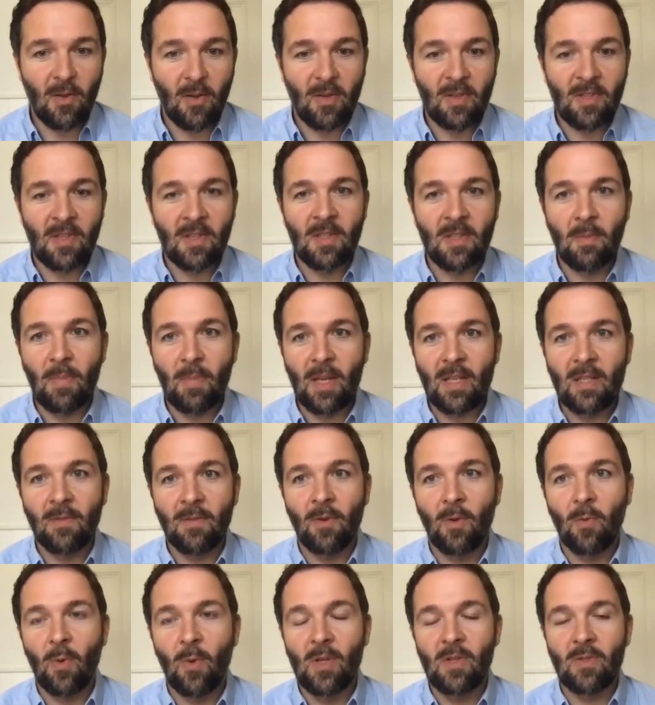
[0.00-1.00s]
This is a bit
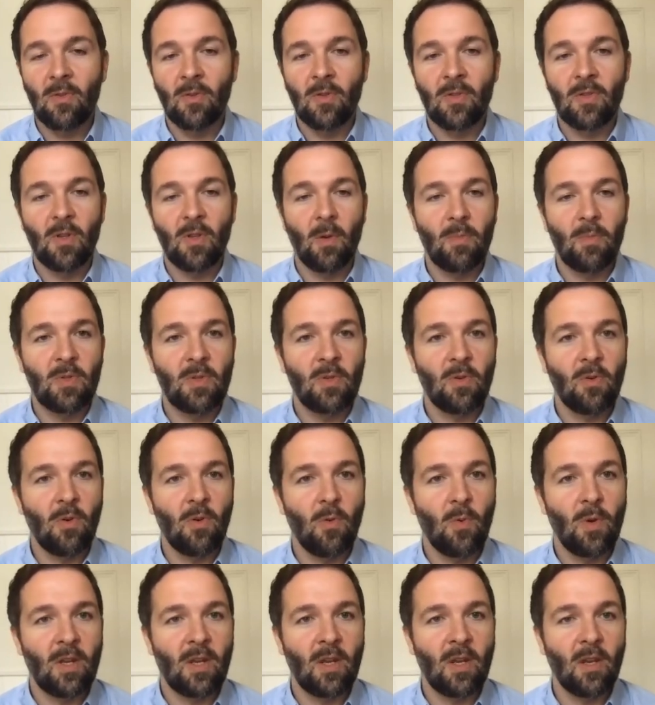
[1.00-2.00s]
of a whistle-stop tour.
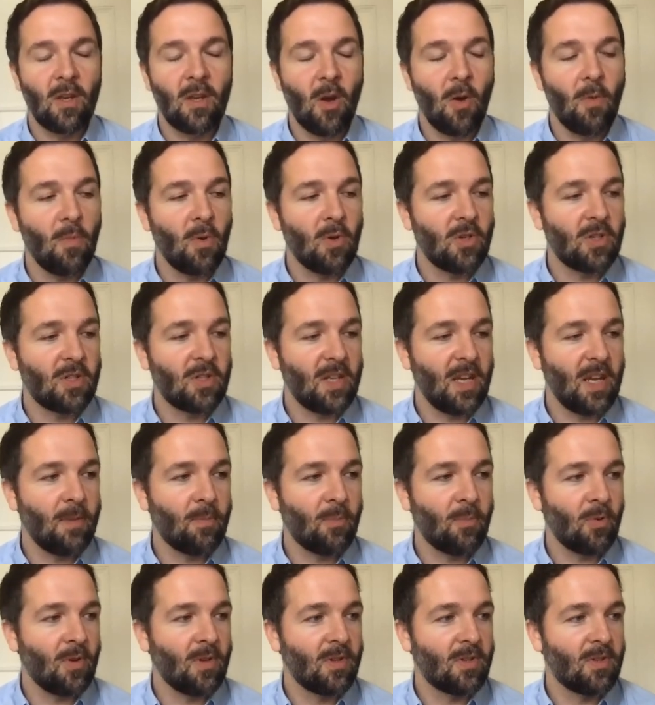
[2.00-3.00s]
We can go much
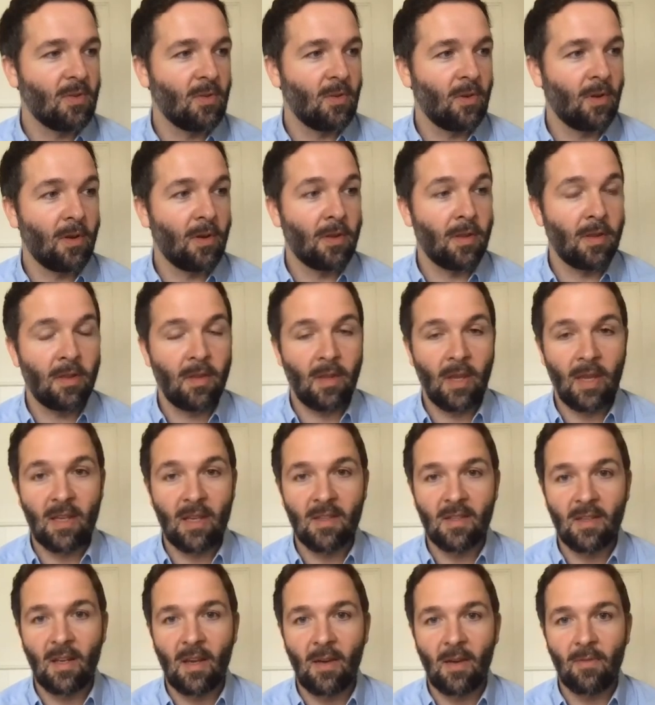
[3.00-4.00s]
deeper into a lot of the
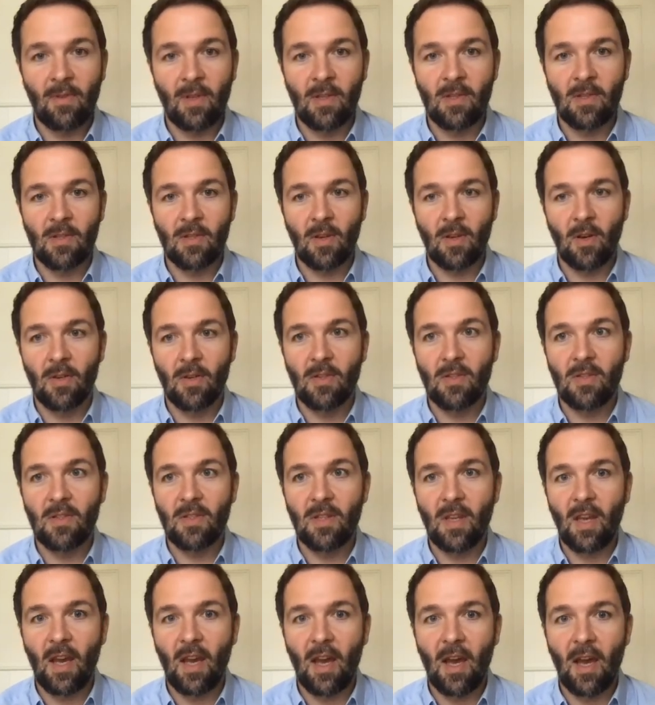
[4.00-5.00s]
things that I've
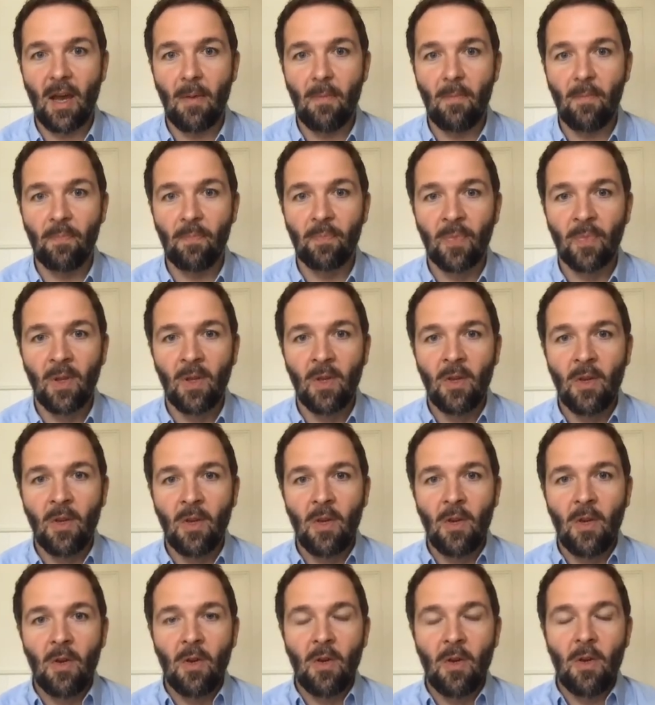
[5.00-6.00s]
discussed.
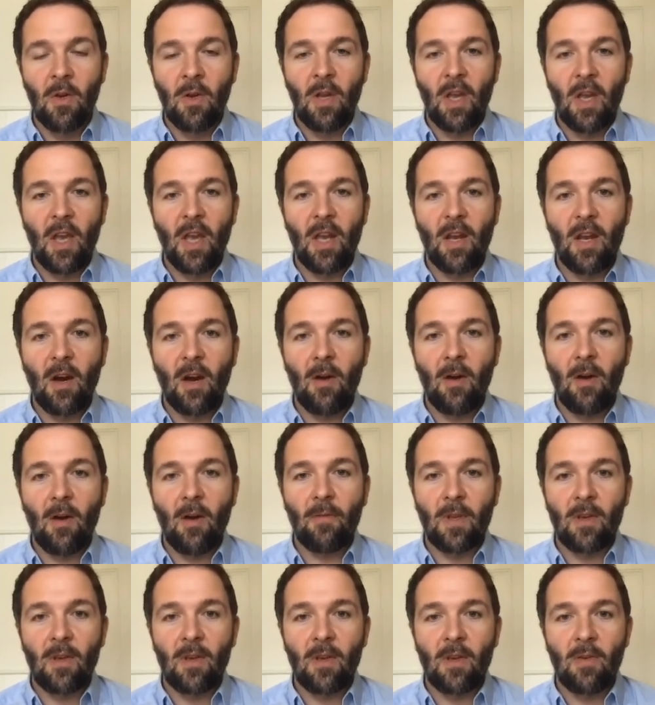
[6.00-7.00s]
In our
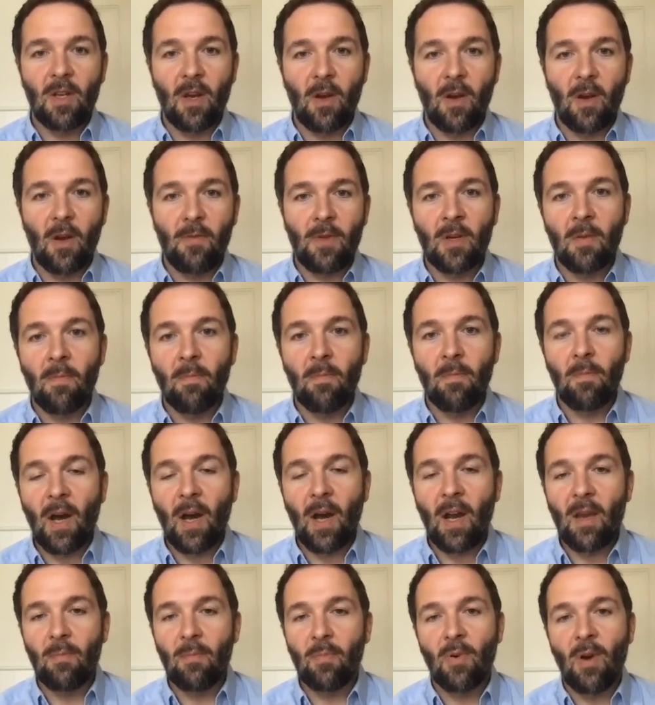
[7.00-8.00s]
view, if you
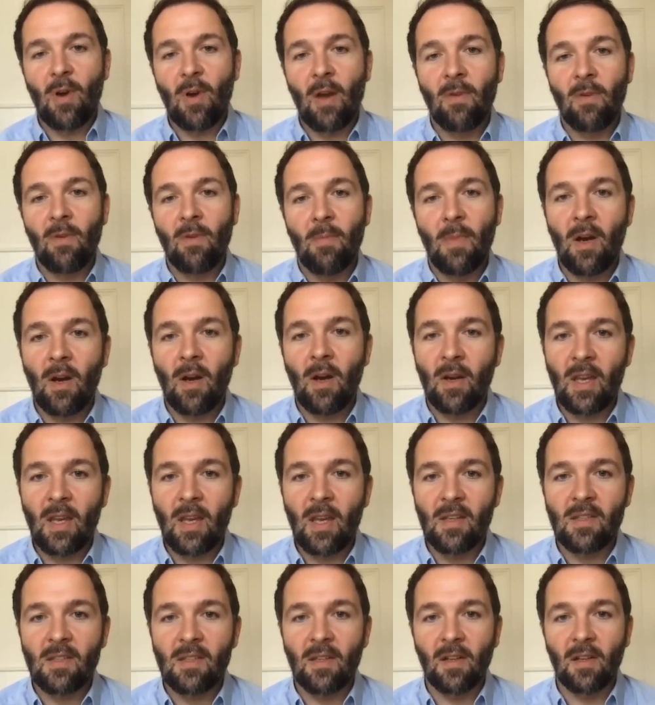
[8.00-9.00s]
combine private
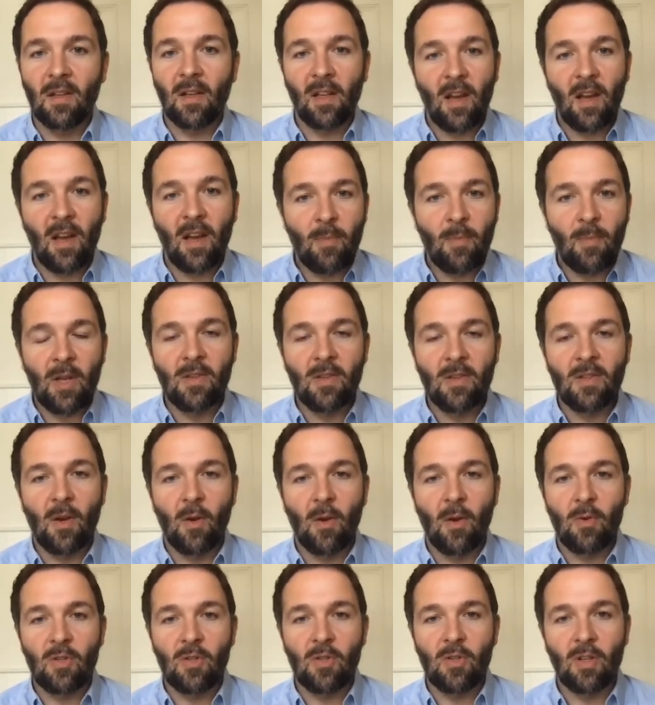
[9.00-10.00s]
markets and climate and
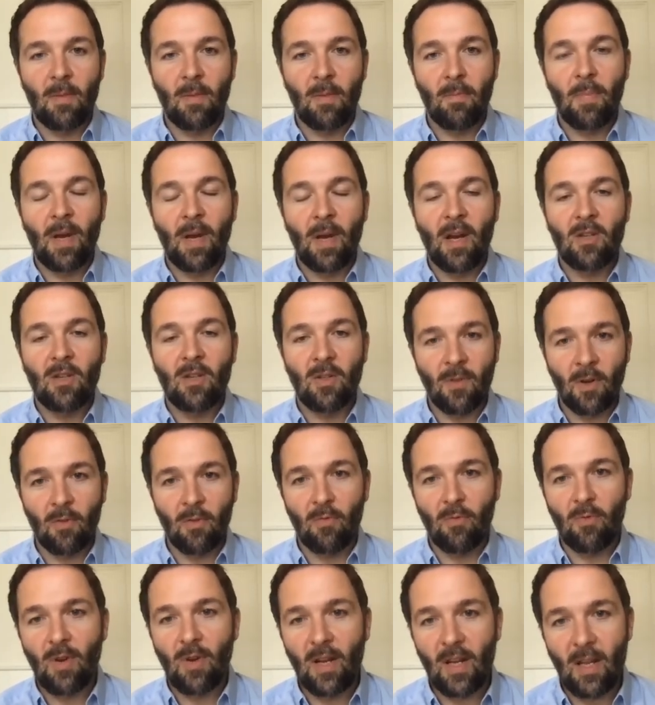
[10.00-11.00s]
social impact, you've got
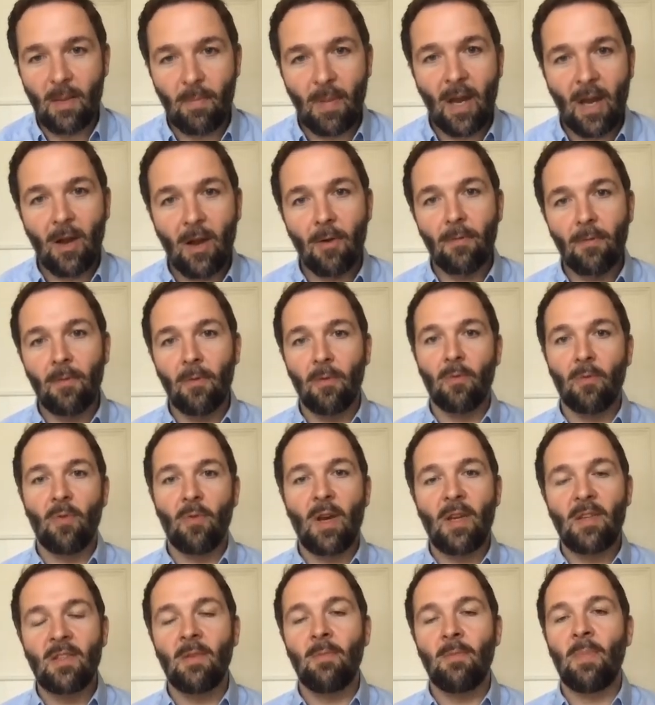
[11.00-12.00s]
a really powerful
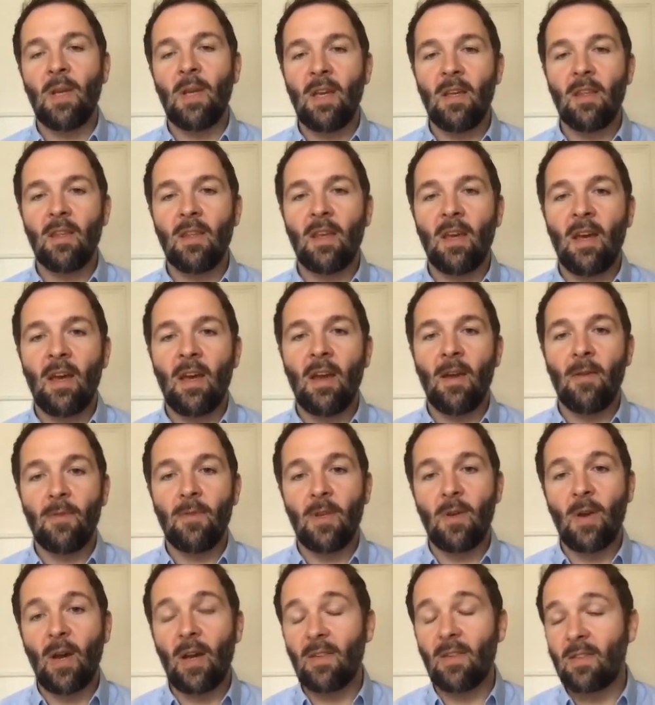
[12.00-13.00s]
recipe there. If
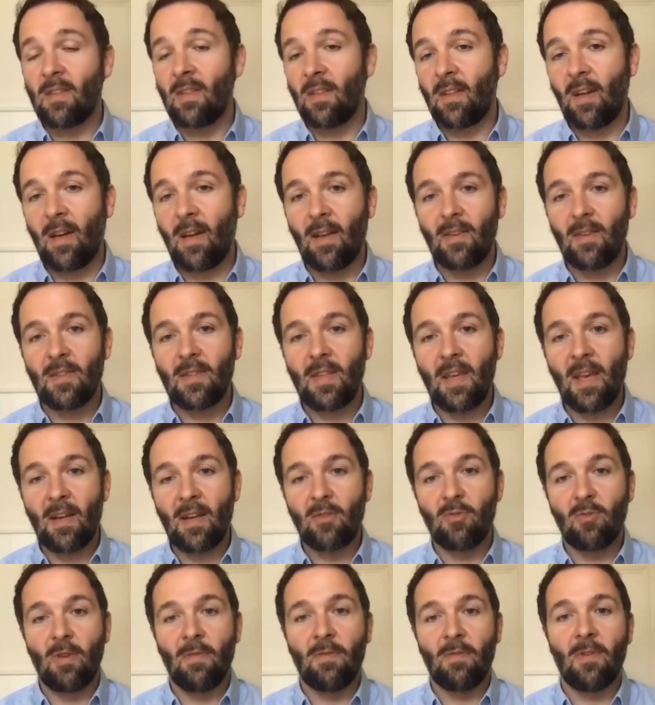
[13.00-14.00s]
you add to that
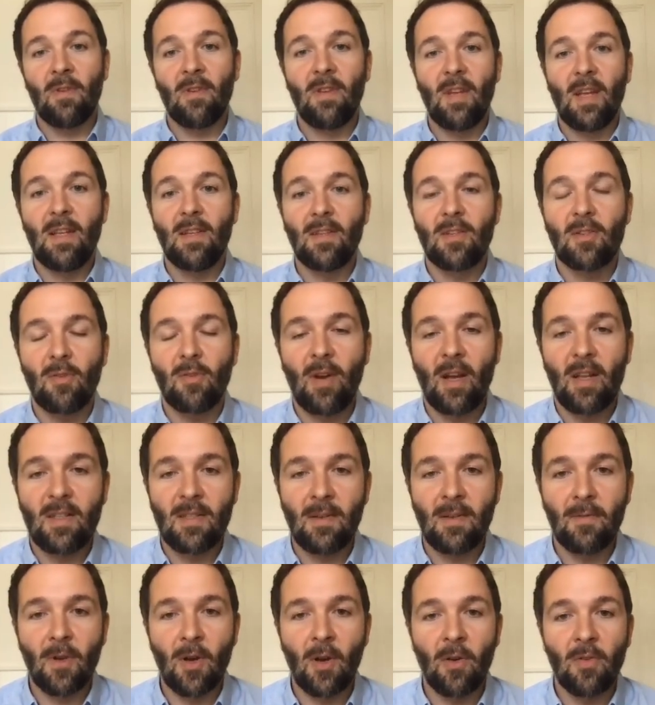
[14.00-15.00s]
tech-driven
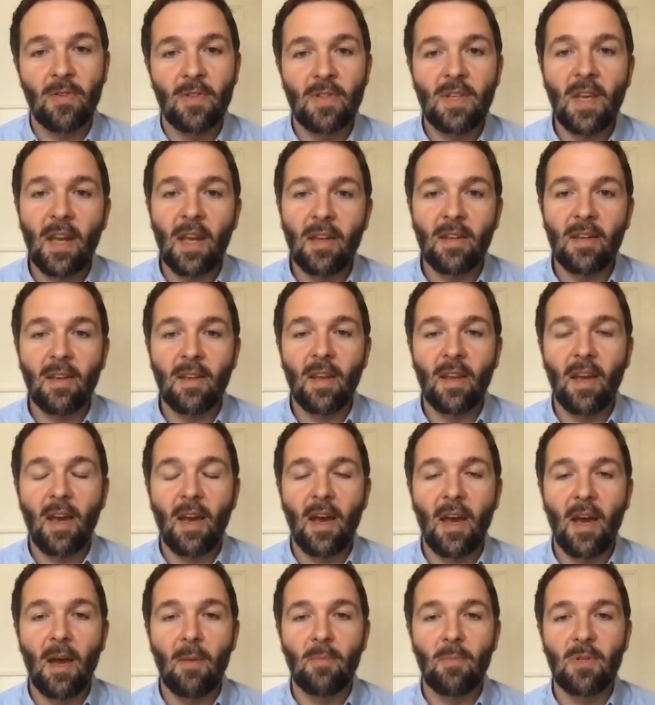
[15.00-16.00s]
interactive content,
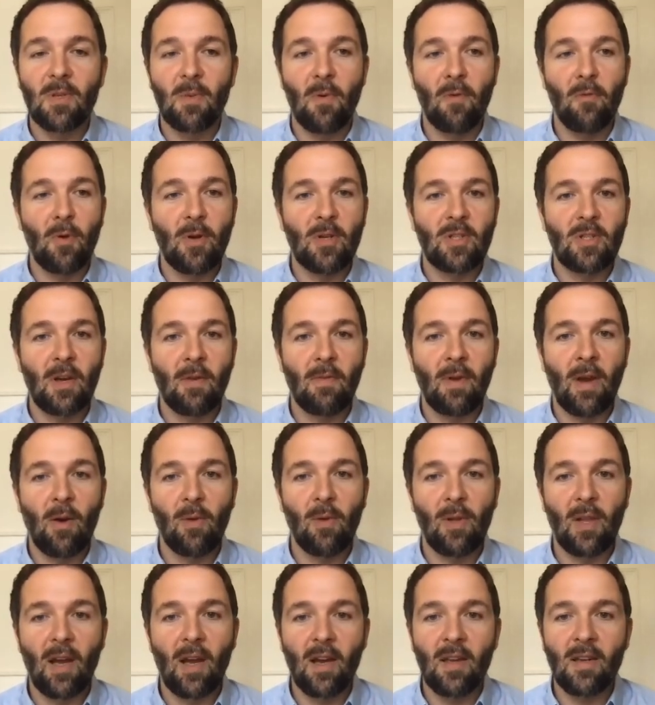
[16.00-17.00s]
some of which I've
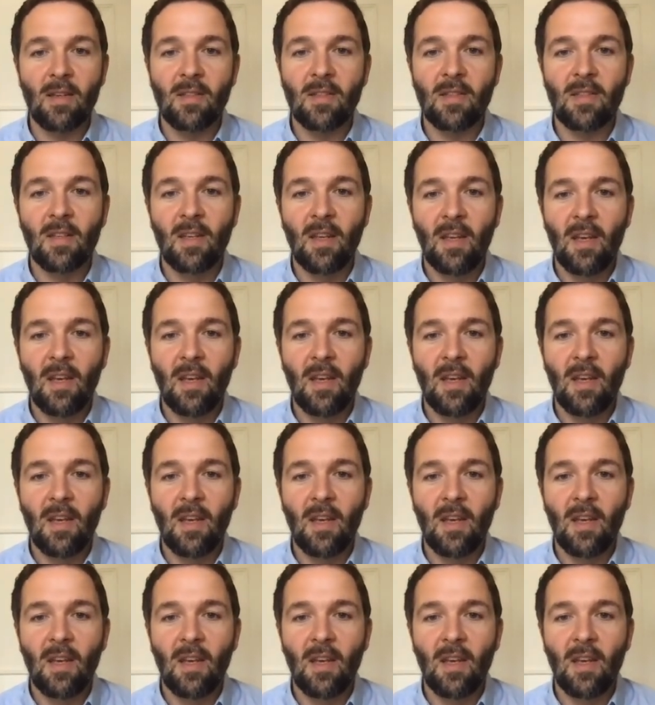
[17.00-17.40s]
outlined,